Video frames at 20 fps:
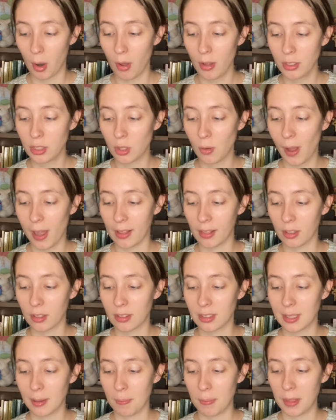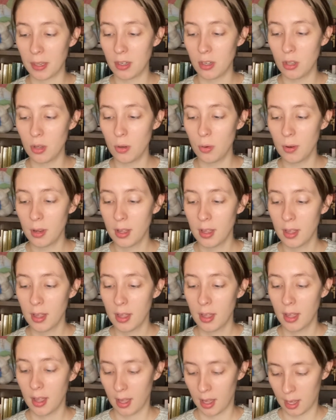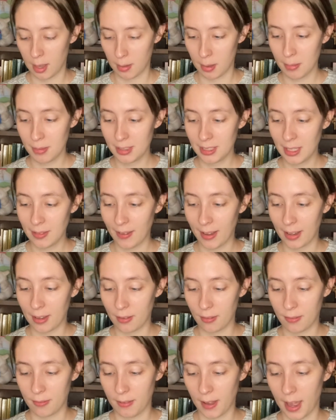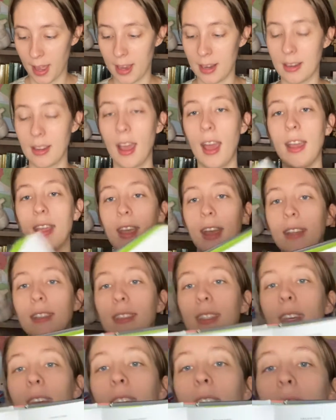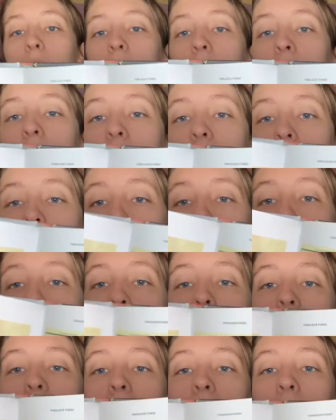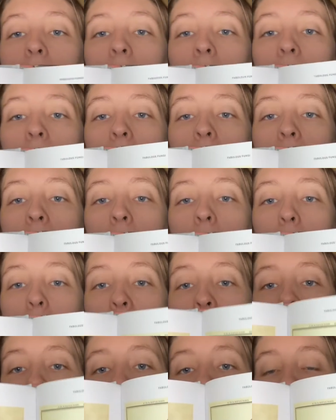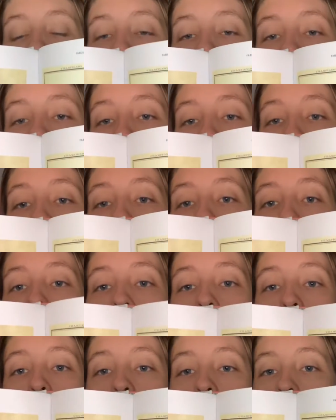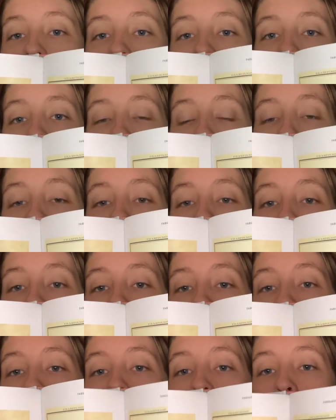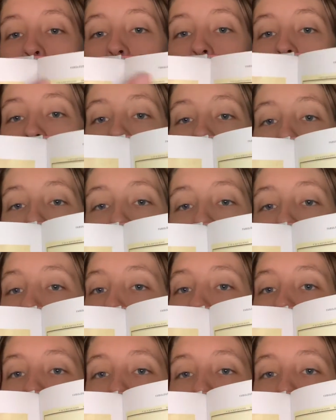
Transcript: also I learned something new. Let me see if I can find, these little boys. I see these everywhere. I've been seeing them my entire life, and I never knew what